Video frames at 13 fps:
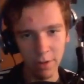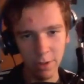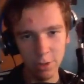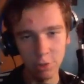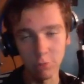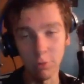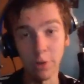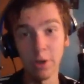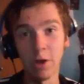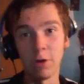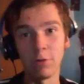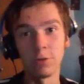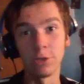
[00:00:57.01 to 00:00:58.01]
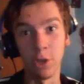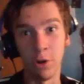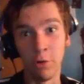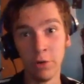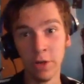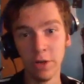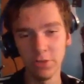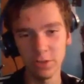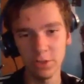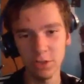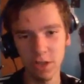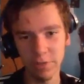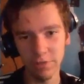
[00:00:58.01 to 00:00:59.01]
Creo, so the
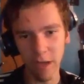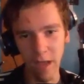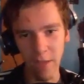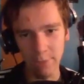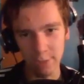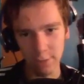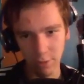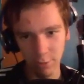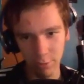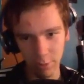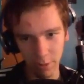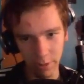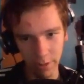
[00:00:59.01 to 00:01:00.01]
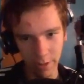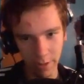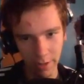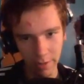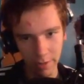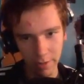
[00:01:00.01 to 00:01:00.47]
stuff I absolutely hate.